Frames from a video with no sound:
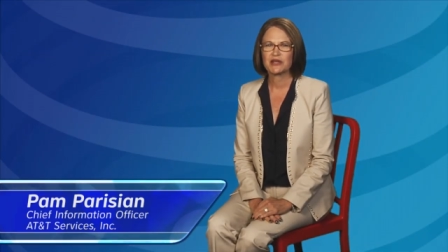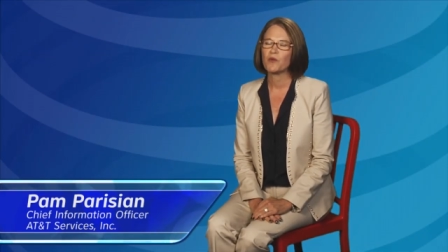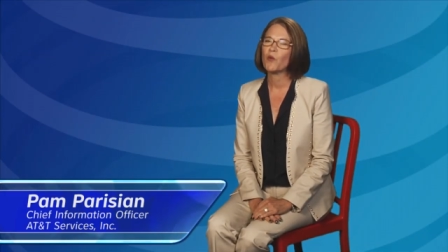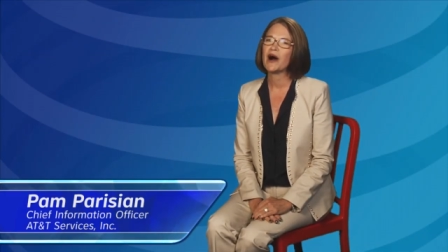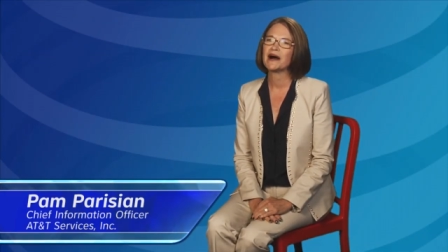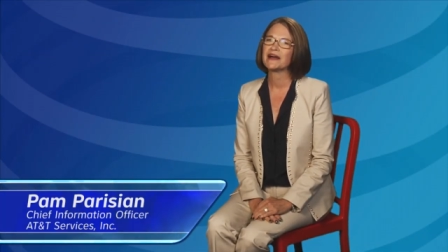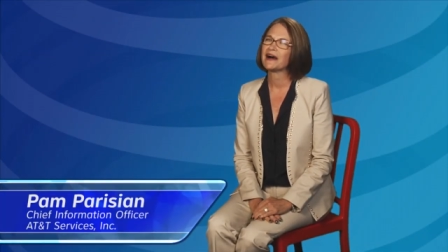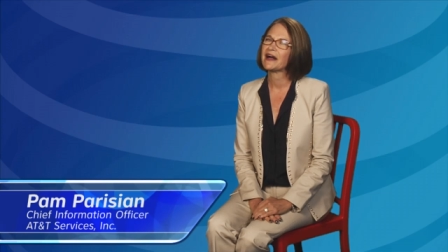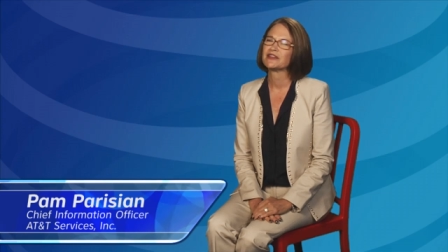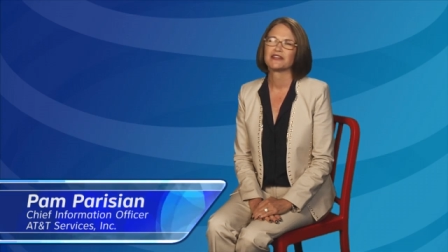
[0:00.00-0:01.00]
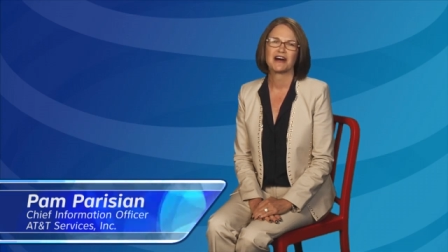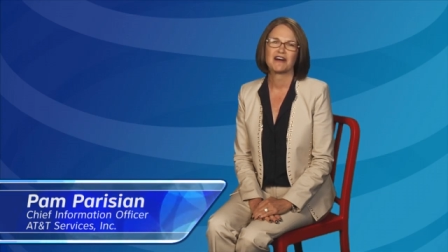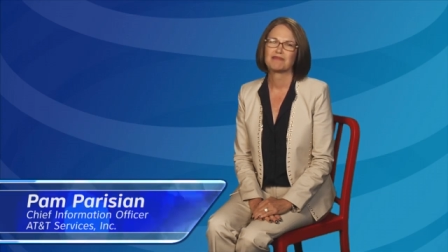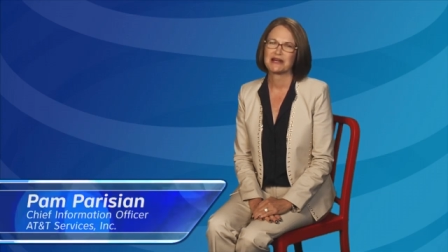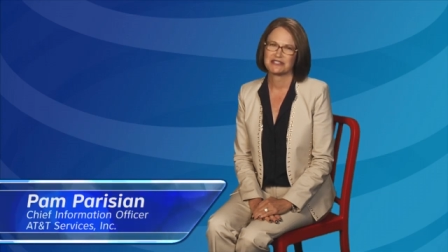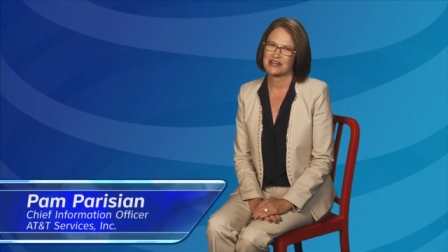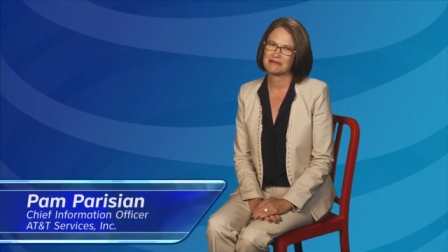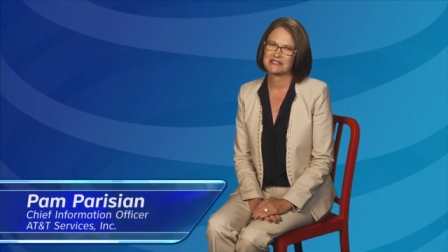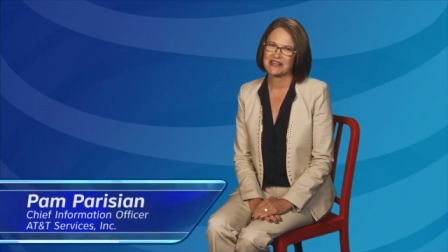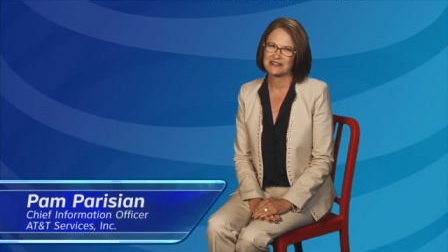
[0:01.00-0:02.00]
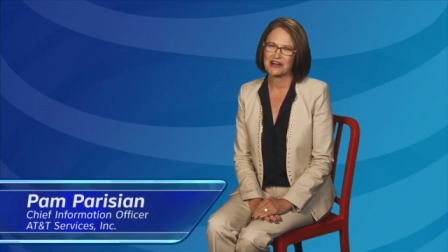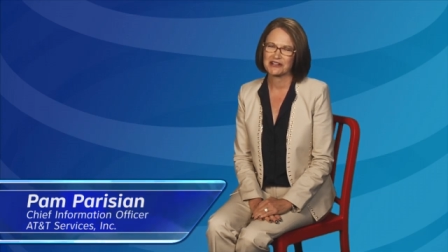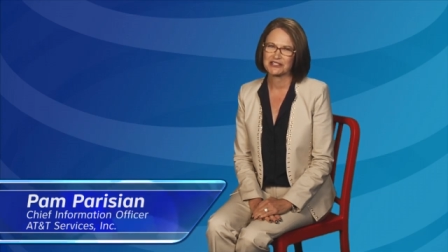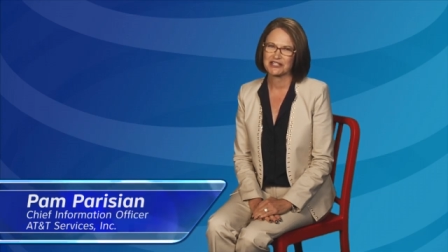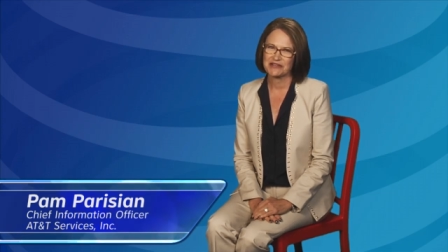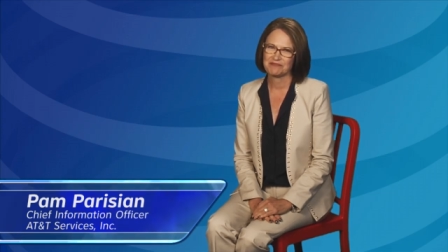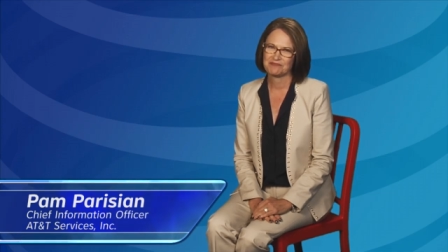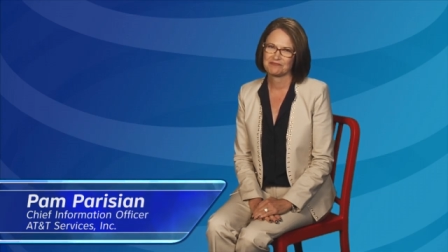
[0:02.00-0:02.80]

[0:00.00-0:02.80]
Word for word: and why I love my job in technology.